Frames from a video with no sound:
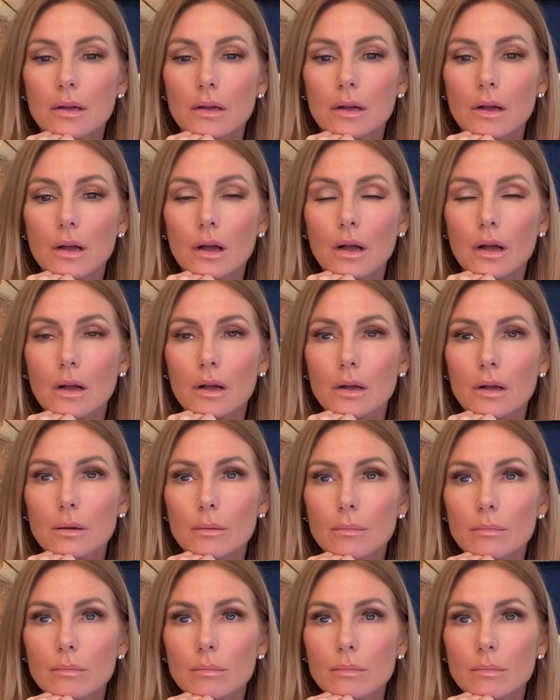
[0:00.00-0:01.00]

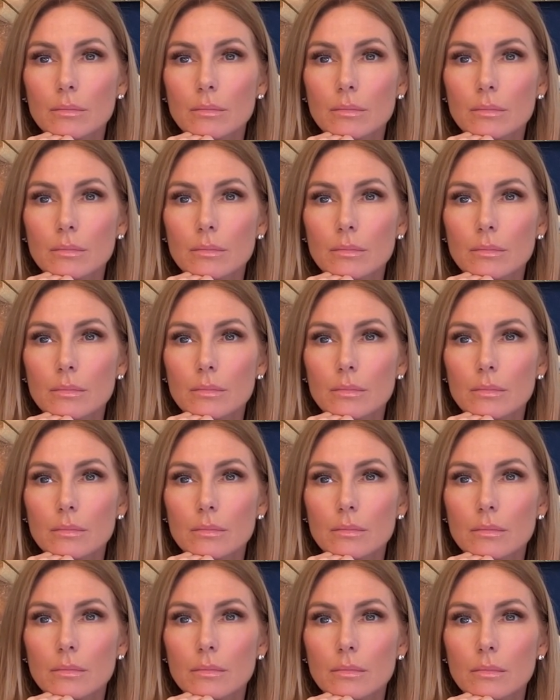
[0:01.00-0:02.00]
Um.
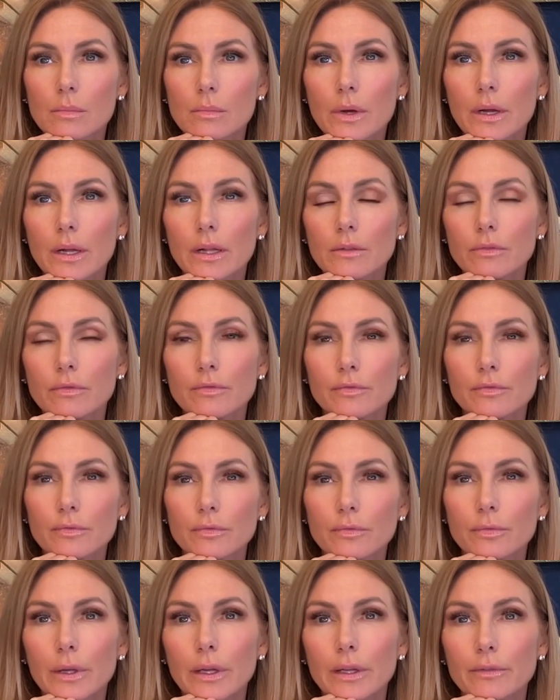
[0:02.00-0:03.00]
Well,
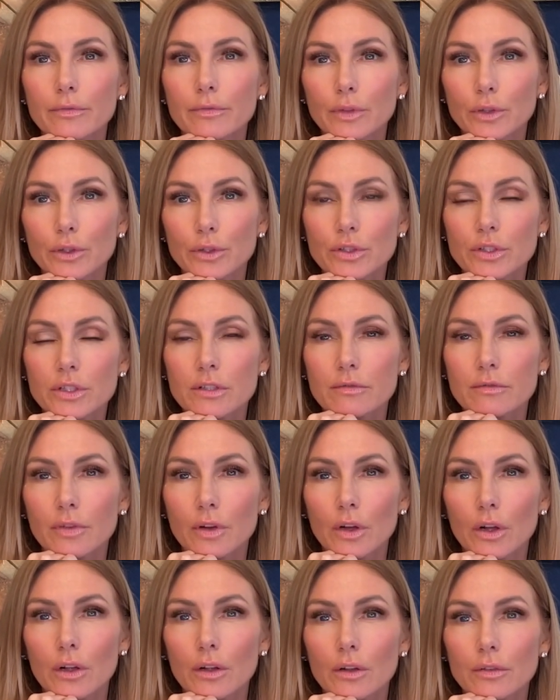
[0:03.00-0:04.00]
it first
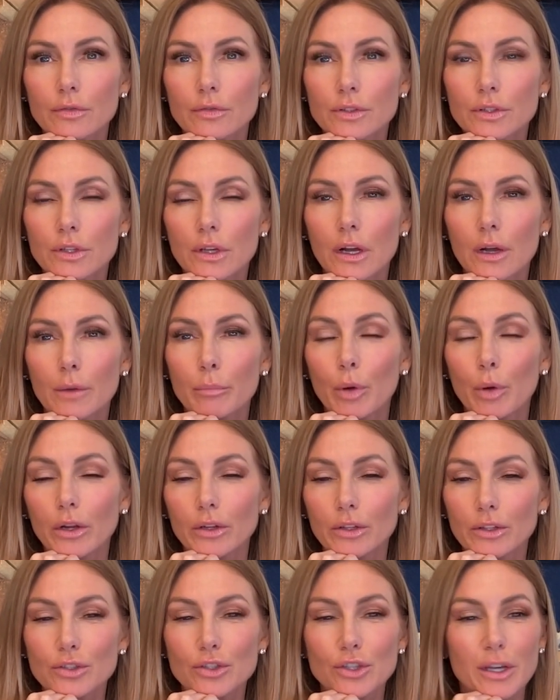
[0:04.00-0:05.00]
involved a
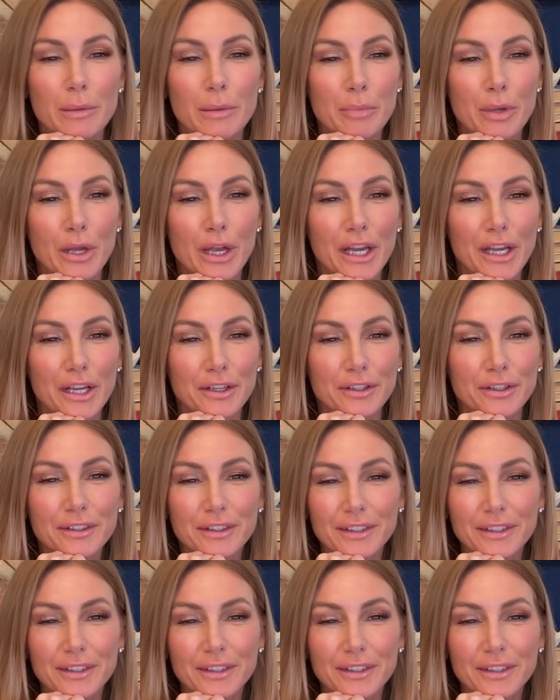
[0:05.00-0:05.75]
bottle of champagne.